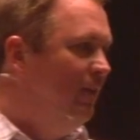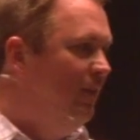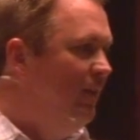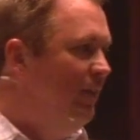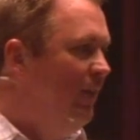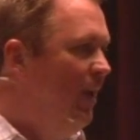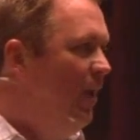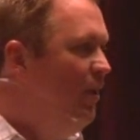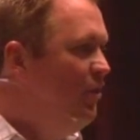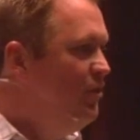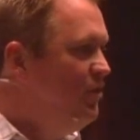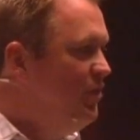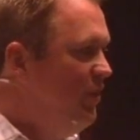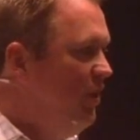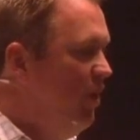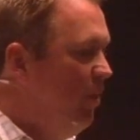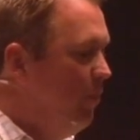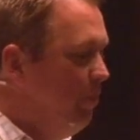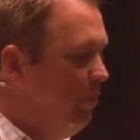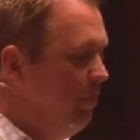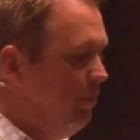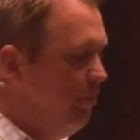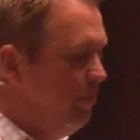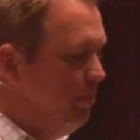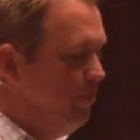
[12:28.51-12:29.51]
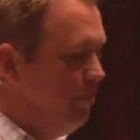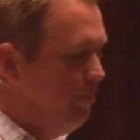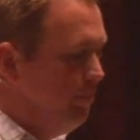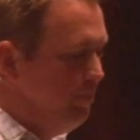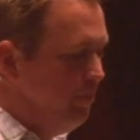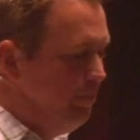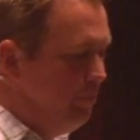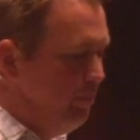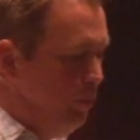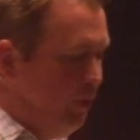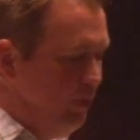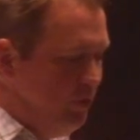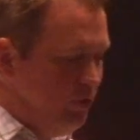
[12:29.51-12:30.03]
Now here's the deal.
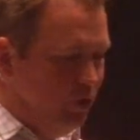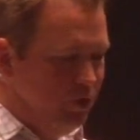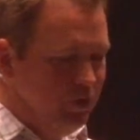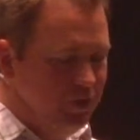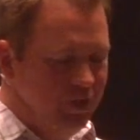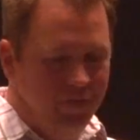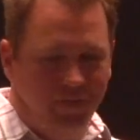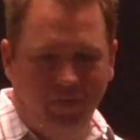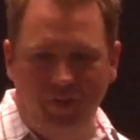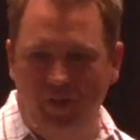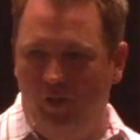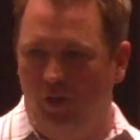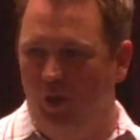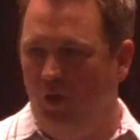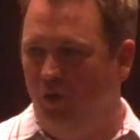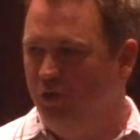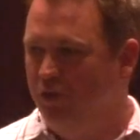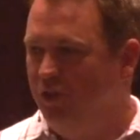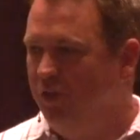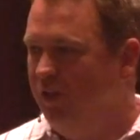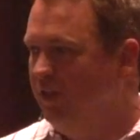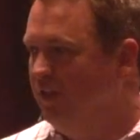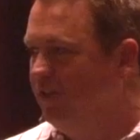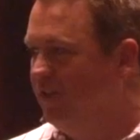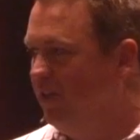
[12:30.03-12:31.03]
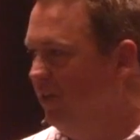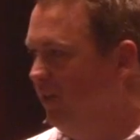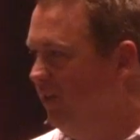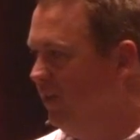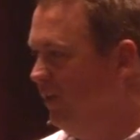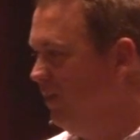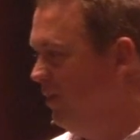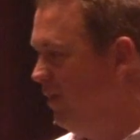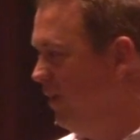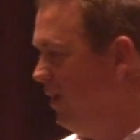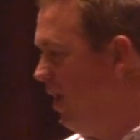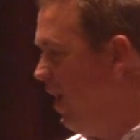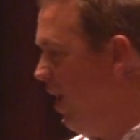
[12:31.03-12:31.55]
Preachers and theologians
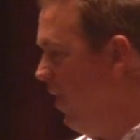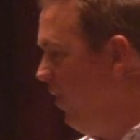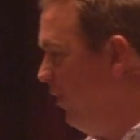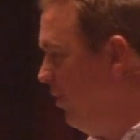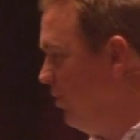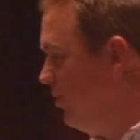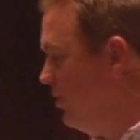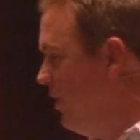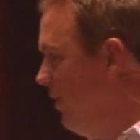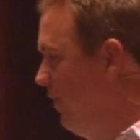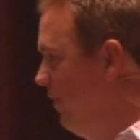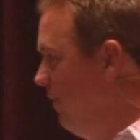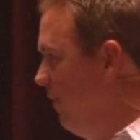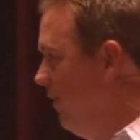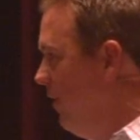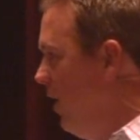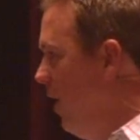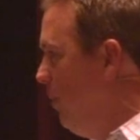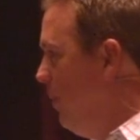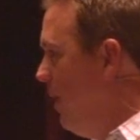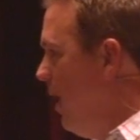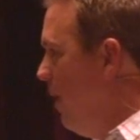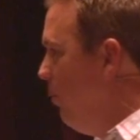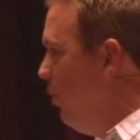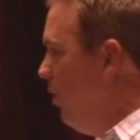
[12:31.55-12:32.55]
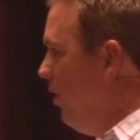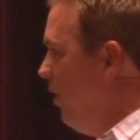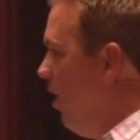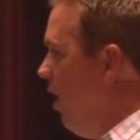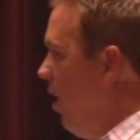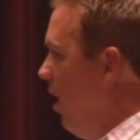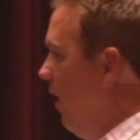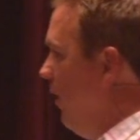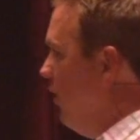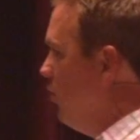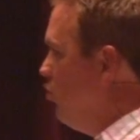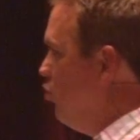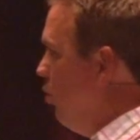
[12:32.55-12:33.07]
and others have come down pretty hard
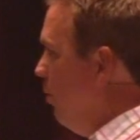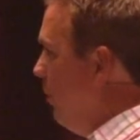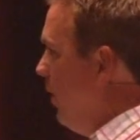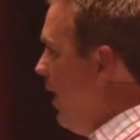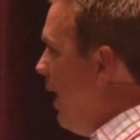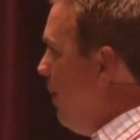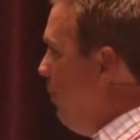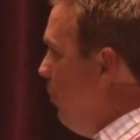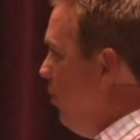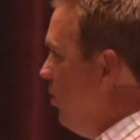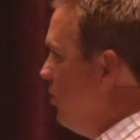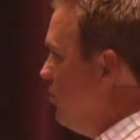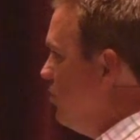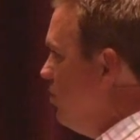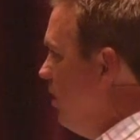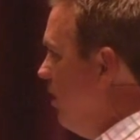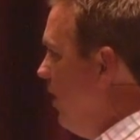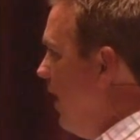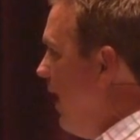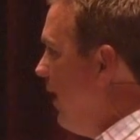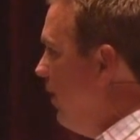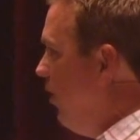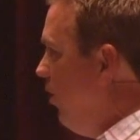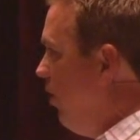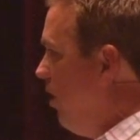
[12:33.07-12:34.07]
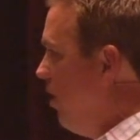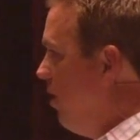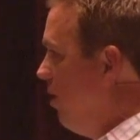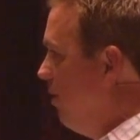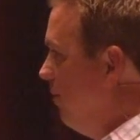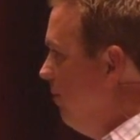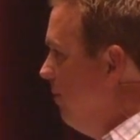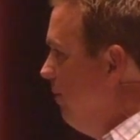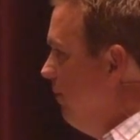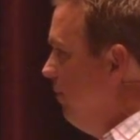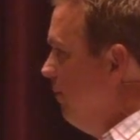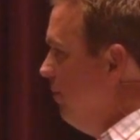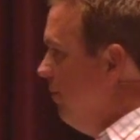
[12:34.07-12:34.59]
on this woman. I personally like her.
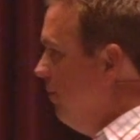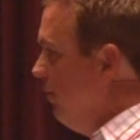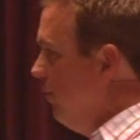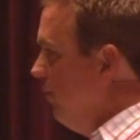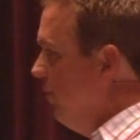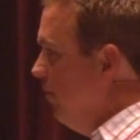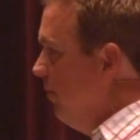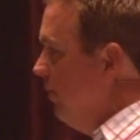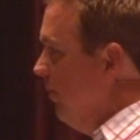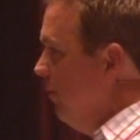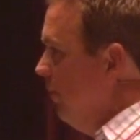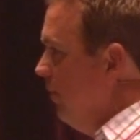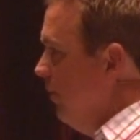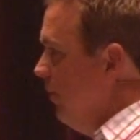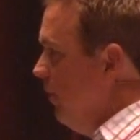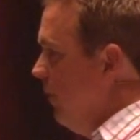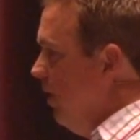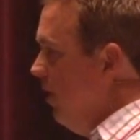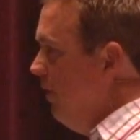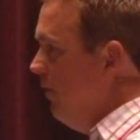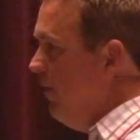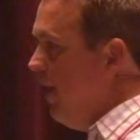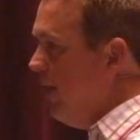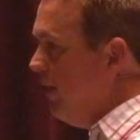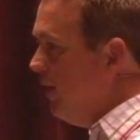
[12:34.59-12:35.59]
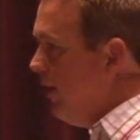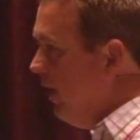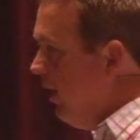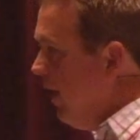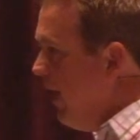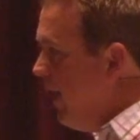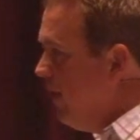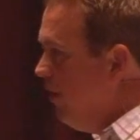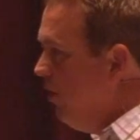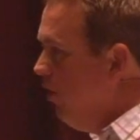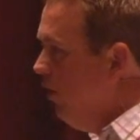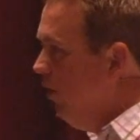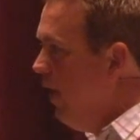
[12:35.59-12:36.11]
In fact, I
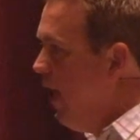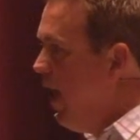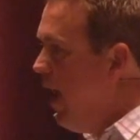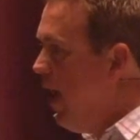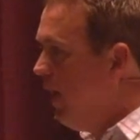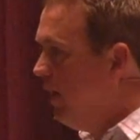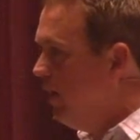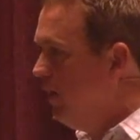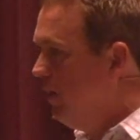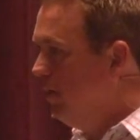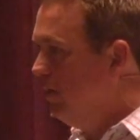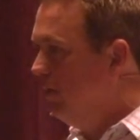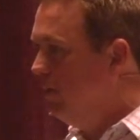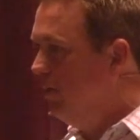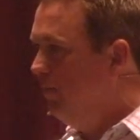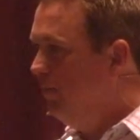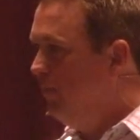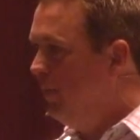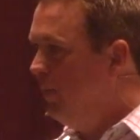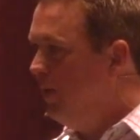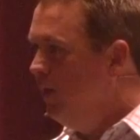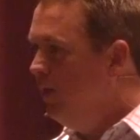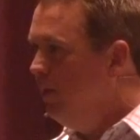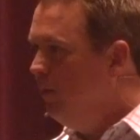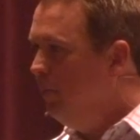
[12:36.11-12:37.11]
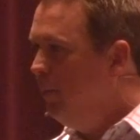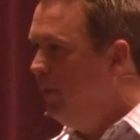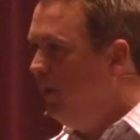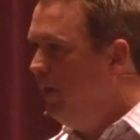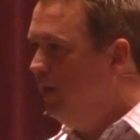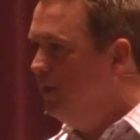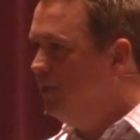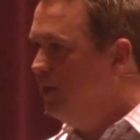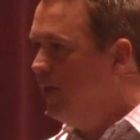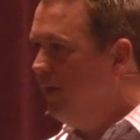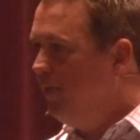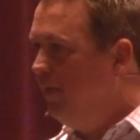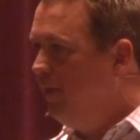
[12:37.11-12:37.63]
like her a lot
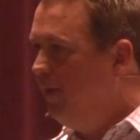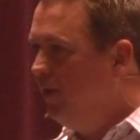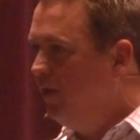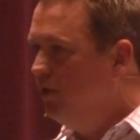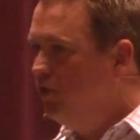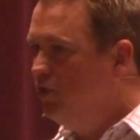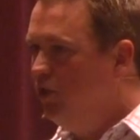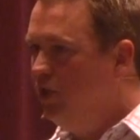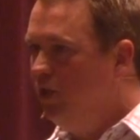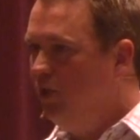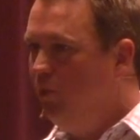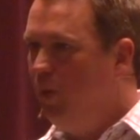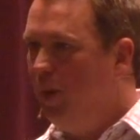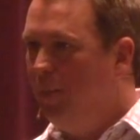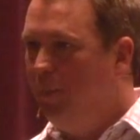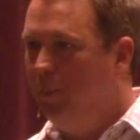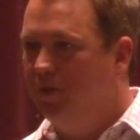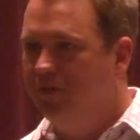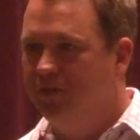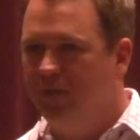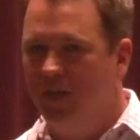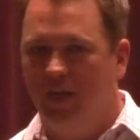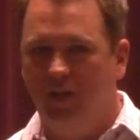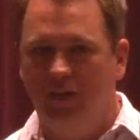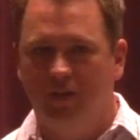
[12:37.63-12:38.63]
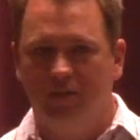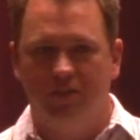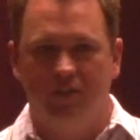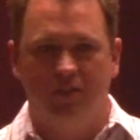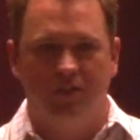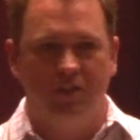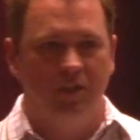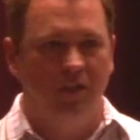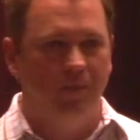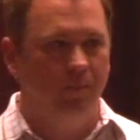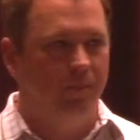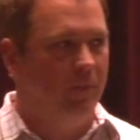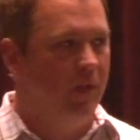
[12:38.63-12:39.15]
because I think she
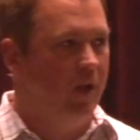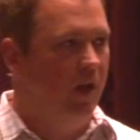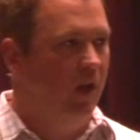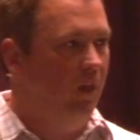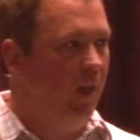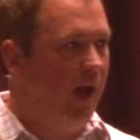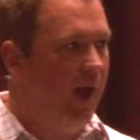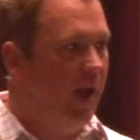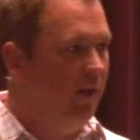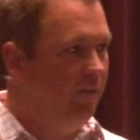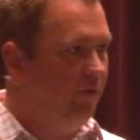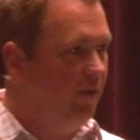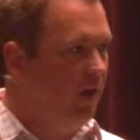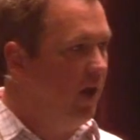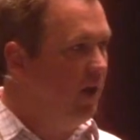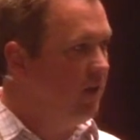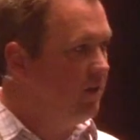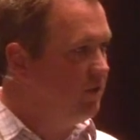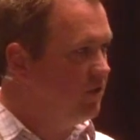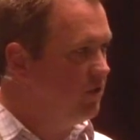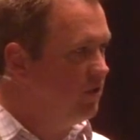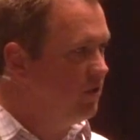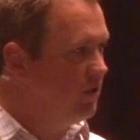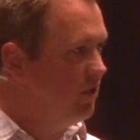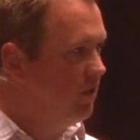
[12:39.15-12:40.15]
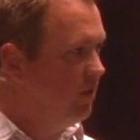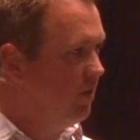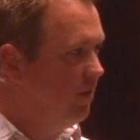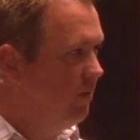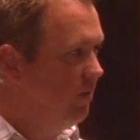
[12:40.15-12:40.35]
represents a lot of us.